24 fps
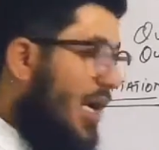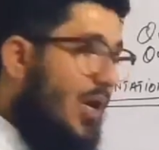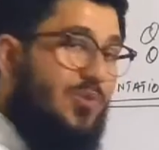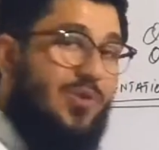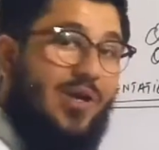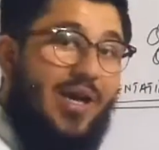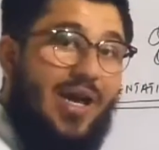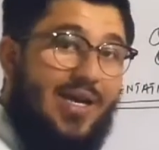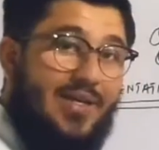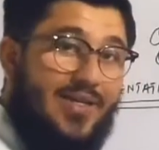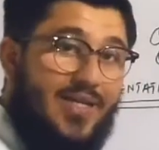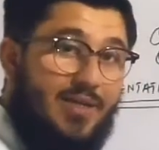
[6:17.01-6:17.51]

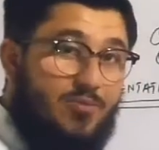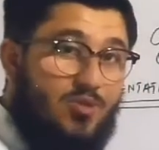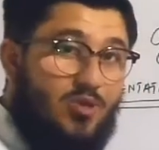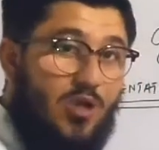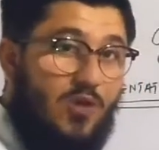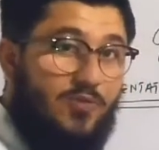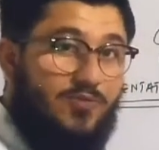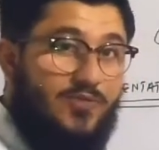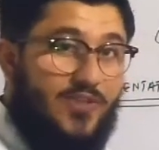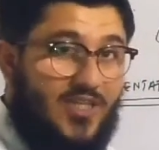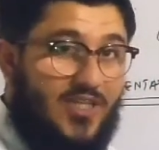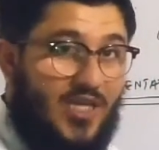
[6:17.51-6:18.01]
Now the
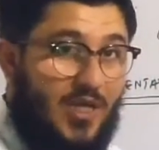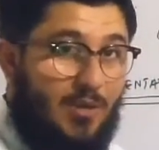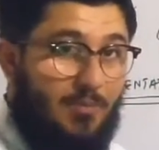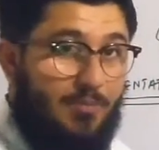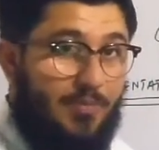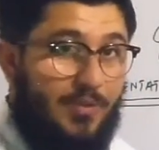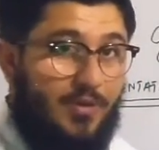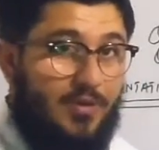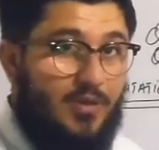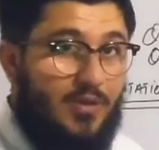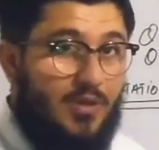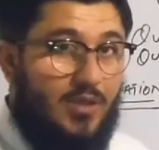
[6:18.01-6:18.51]
atoms of the
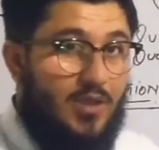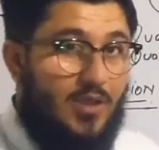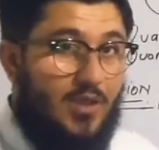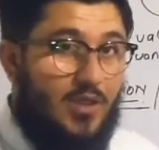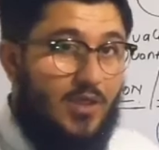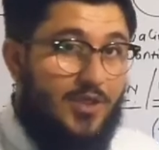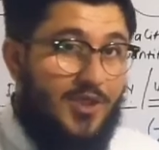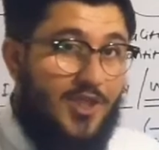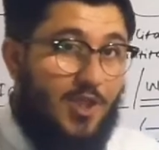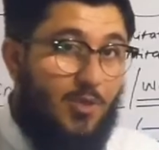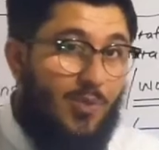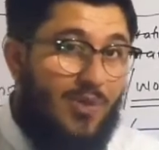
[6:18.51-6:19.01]
sample,
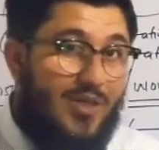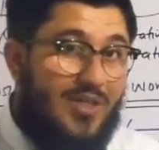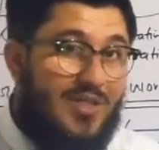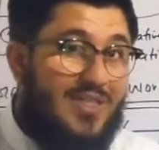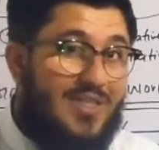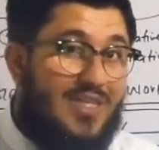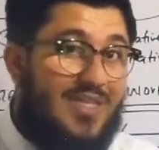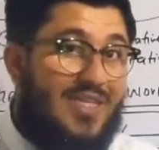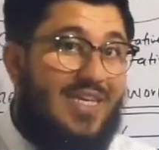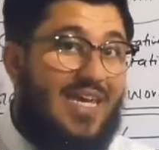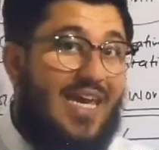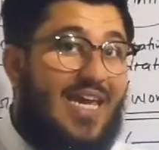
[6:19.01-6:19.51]
they
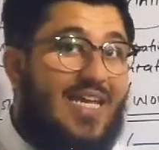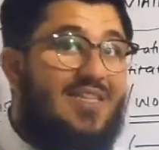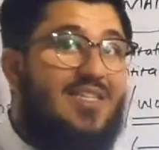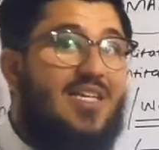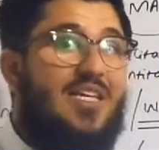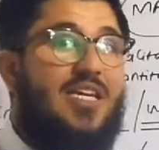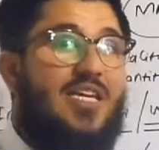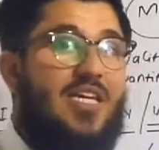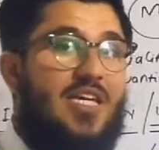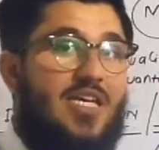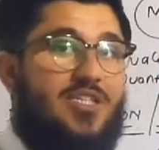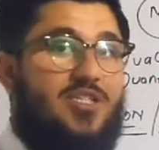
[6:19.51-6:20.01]
will
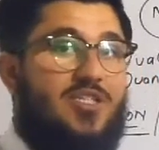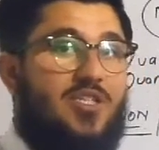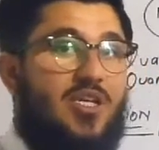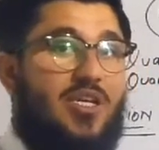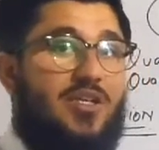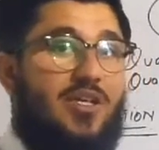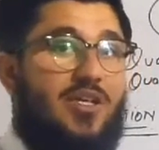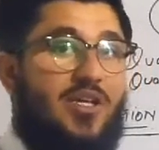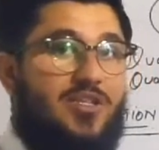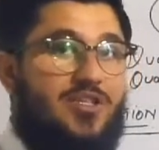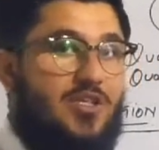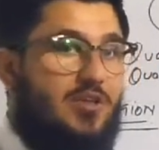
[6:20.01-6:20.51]
gain the heat
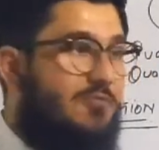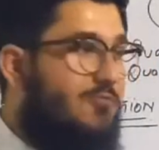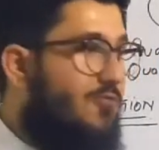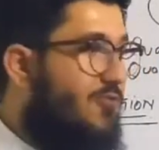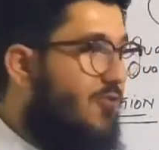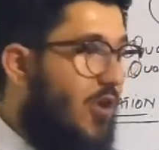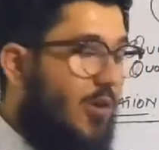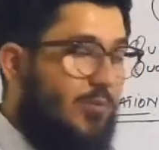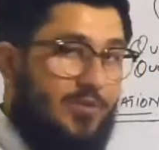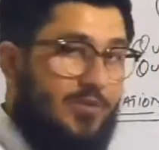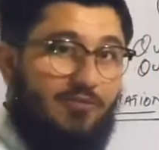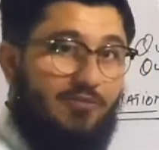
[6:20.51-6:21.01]
energy
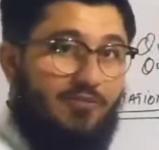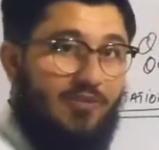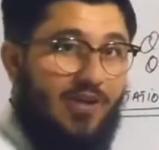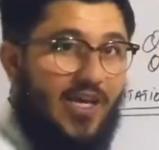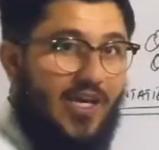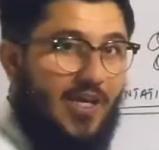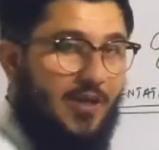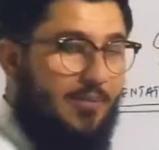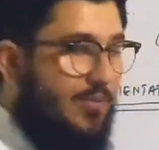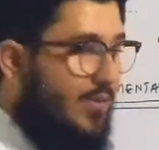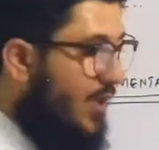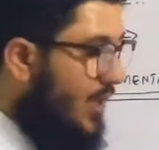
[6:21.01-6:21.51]
from the
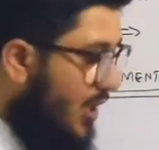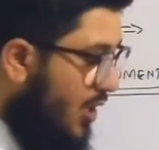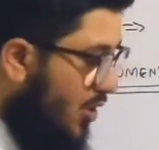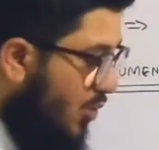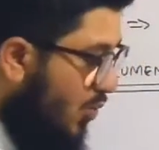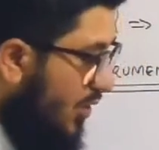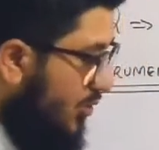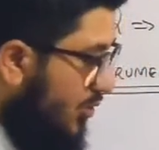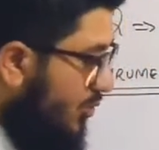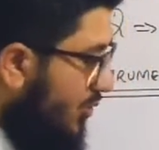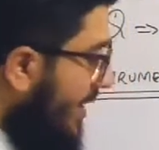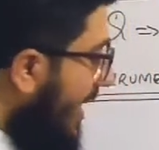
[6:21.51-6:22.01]
flame.
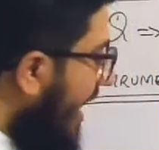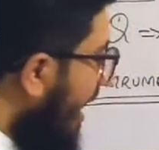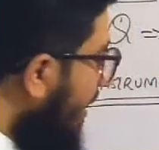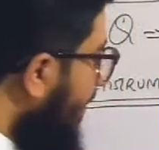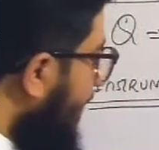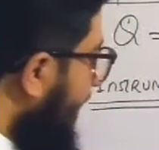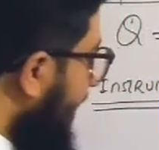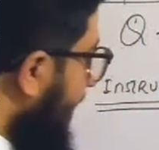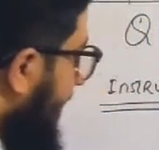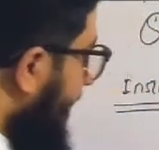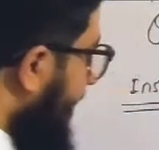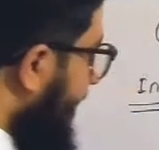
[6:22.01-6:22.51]
What will
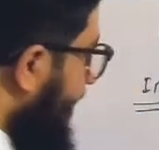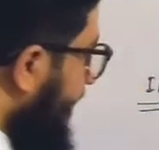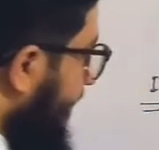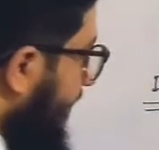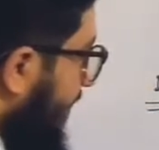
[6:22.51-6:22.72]
happen?